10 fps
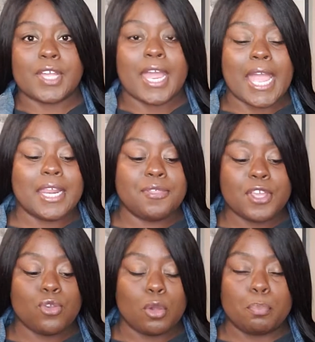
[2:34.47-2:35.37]
Anything
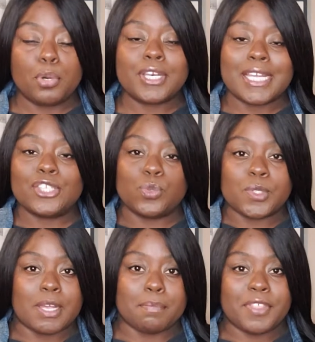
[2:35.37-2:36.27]
you can put into
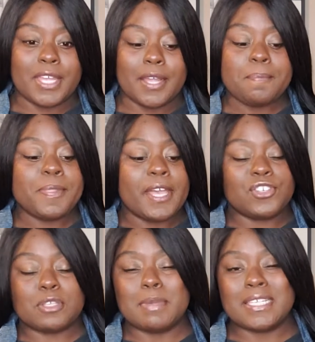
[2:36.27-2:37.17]
something, it
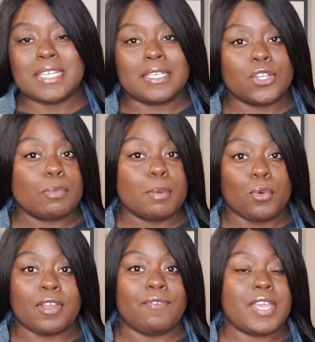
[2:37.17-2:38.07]
just makes it a little bit more
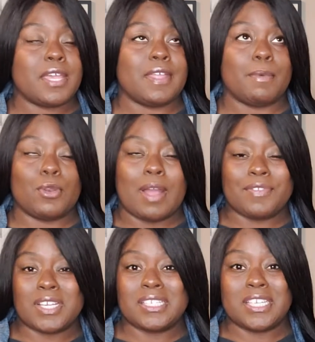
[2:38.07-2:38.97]
convenient. That way you don't
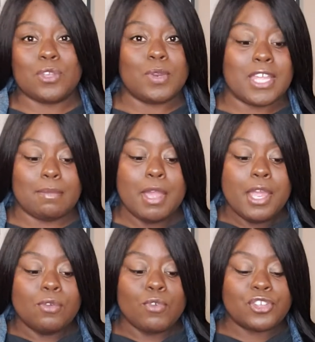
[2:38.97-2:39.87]
have to continue to keep
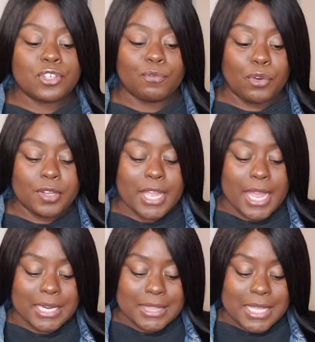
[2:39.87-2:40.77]
reaching for
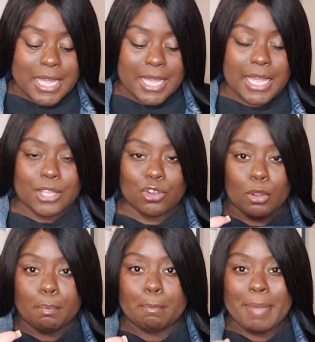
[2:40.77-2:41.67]
anything in your
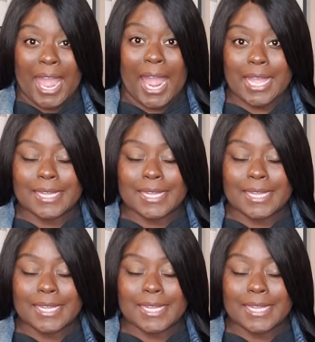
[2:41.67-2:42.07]
bag.